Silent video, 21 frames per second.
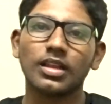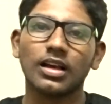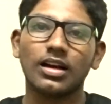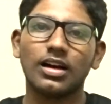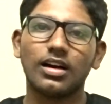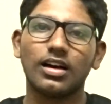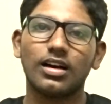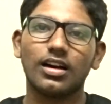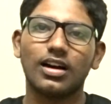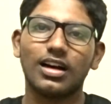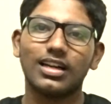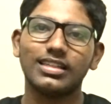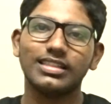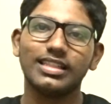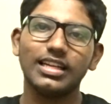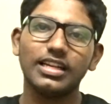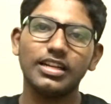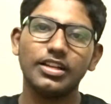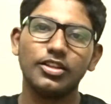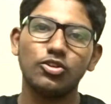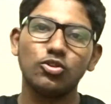And
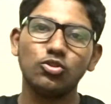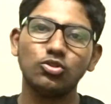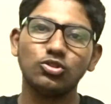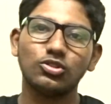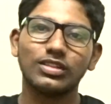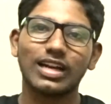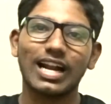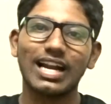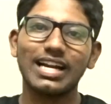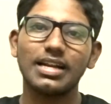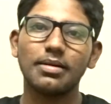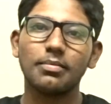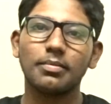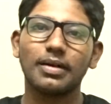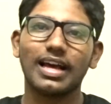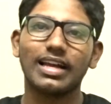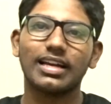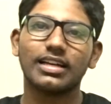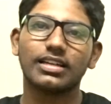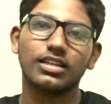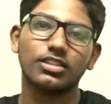then use random
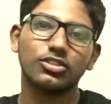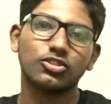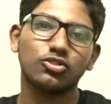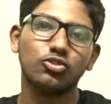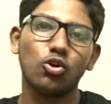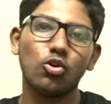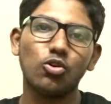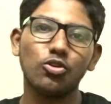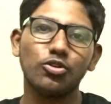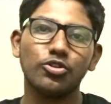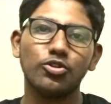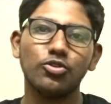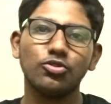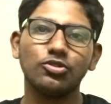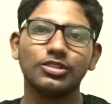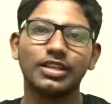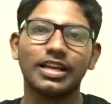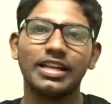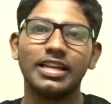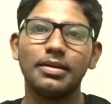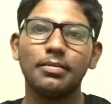characters. Don't
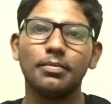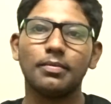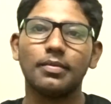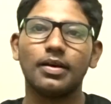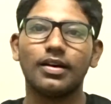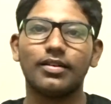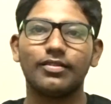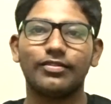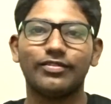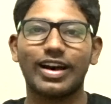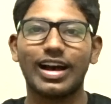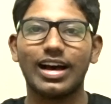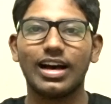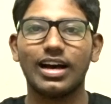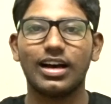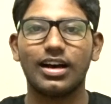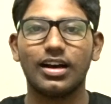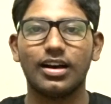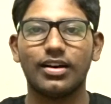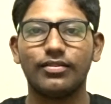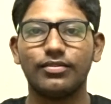use any
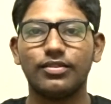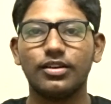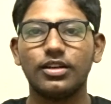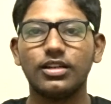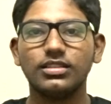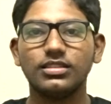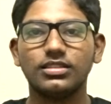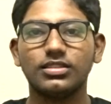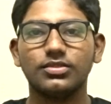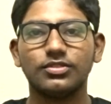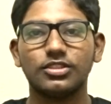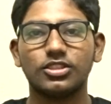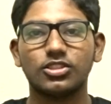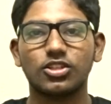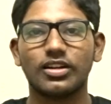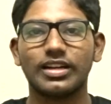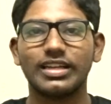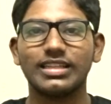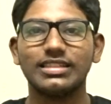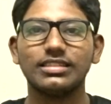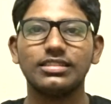words which
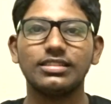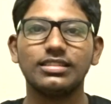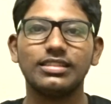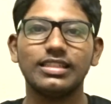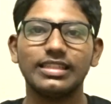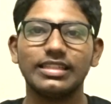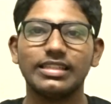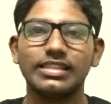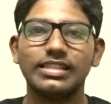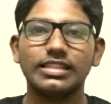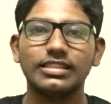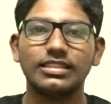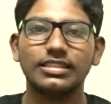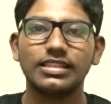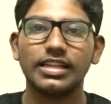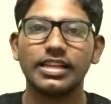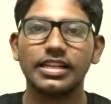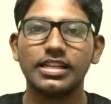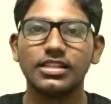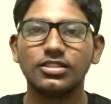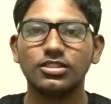are existing in
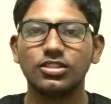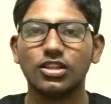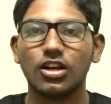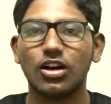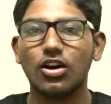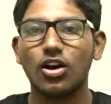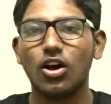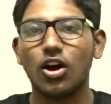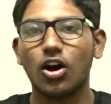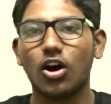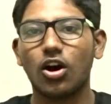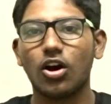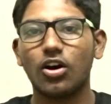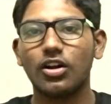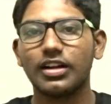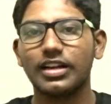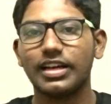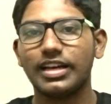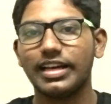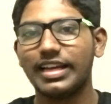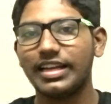dictionaries or
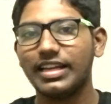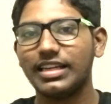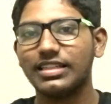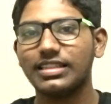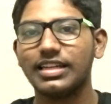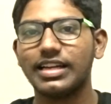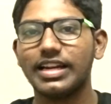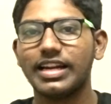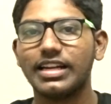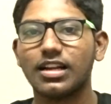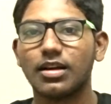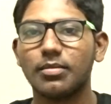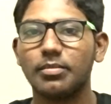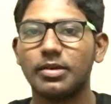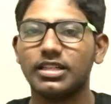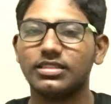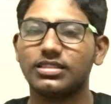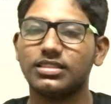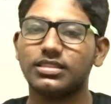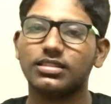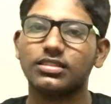any other
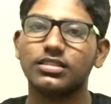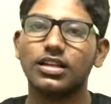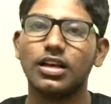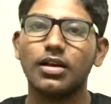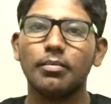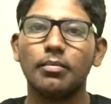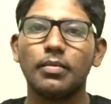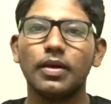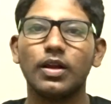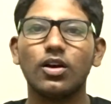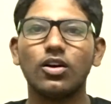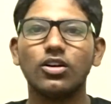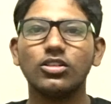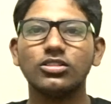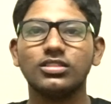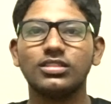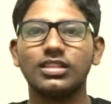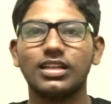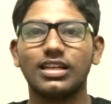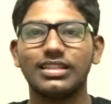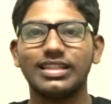databases,
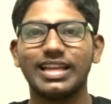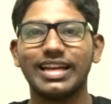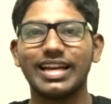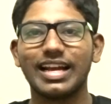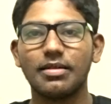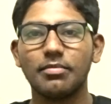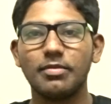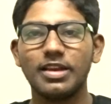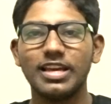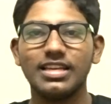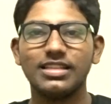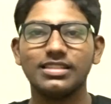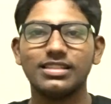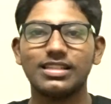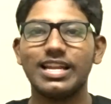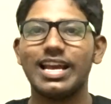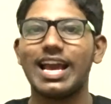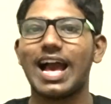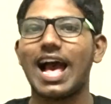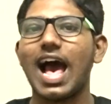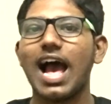because they can be
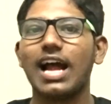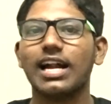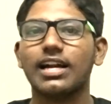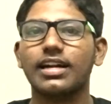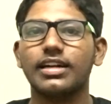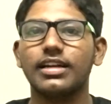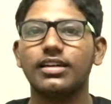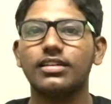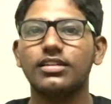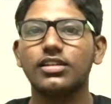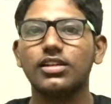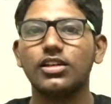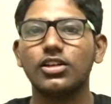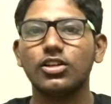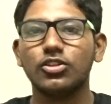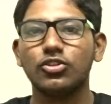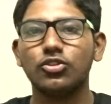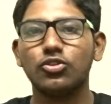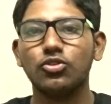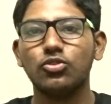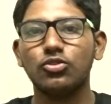easily hacked.
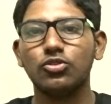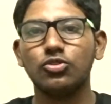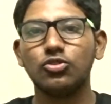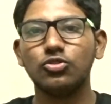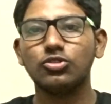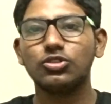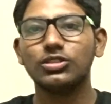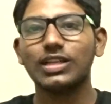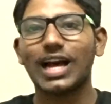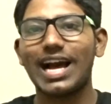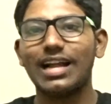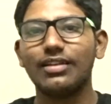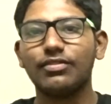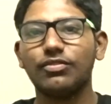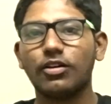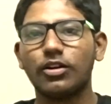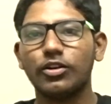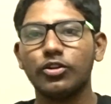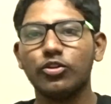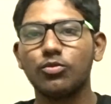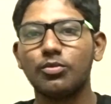You use
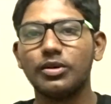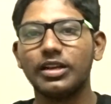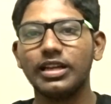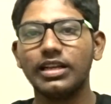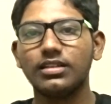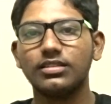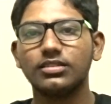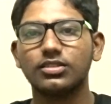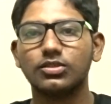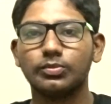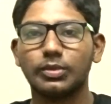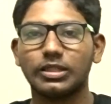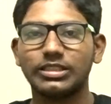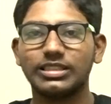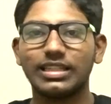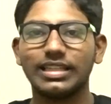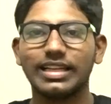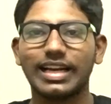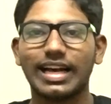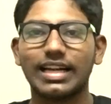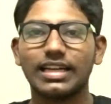alphanumeric
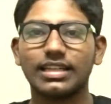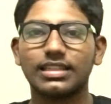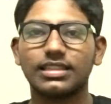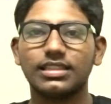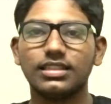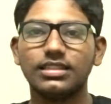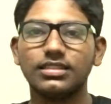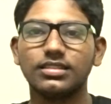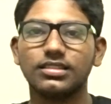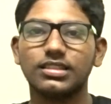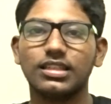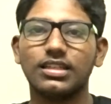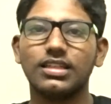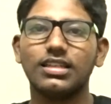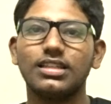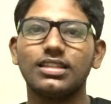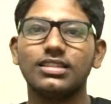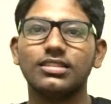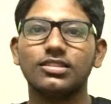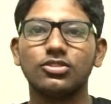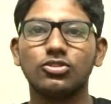special characters,
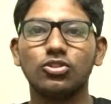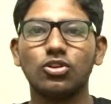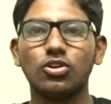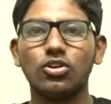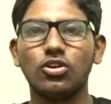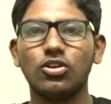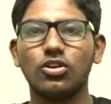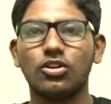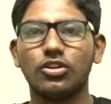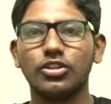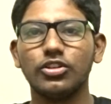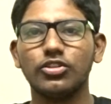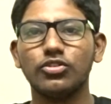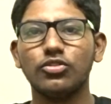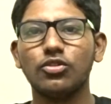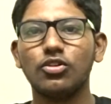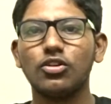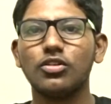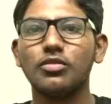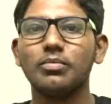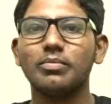so
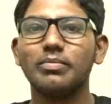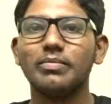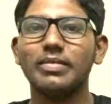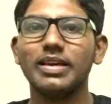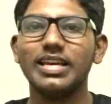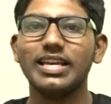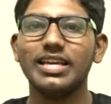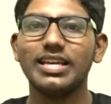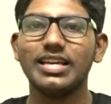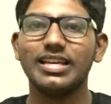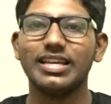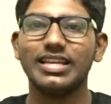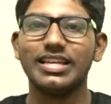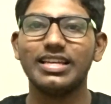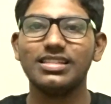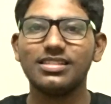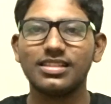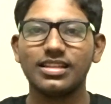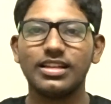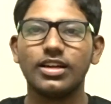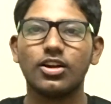you won't be
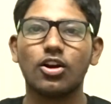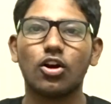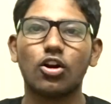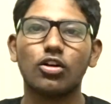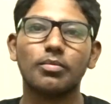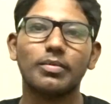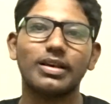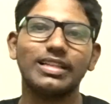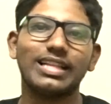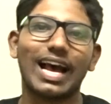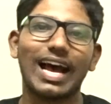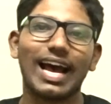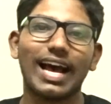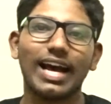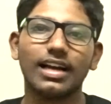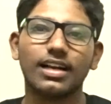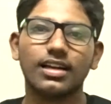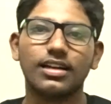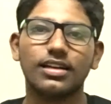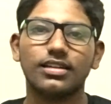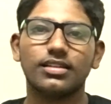easily caught by the
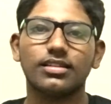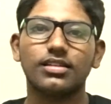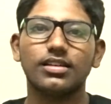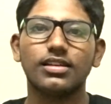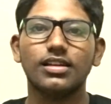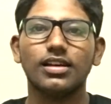hacker.